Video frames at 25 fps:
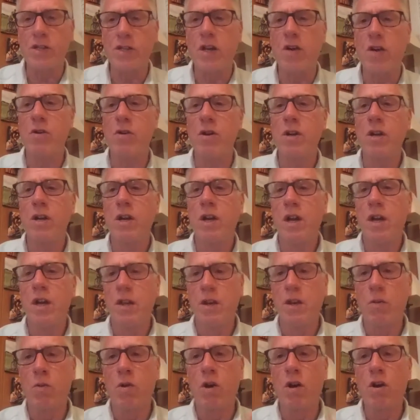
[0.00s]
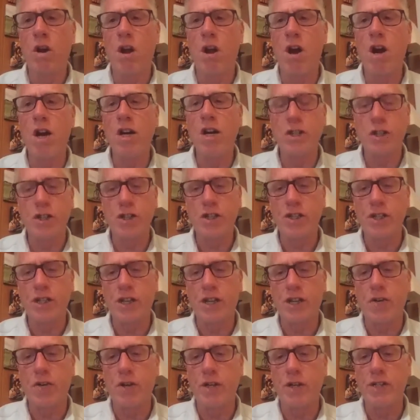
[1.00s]
So mm-hmm. we're large
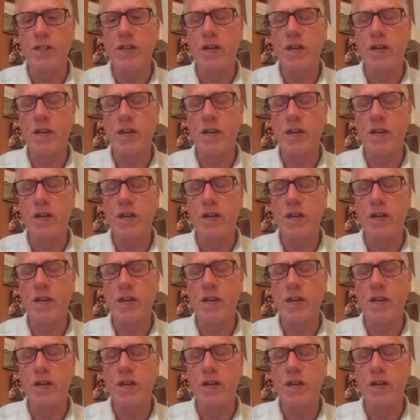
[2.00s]
distilleries,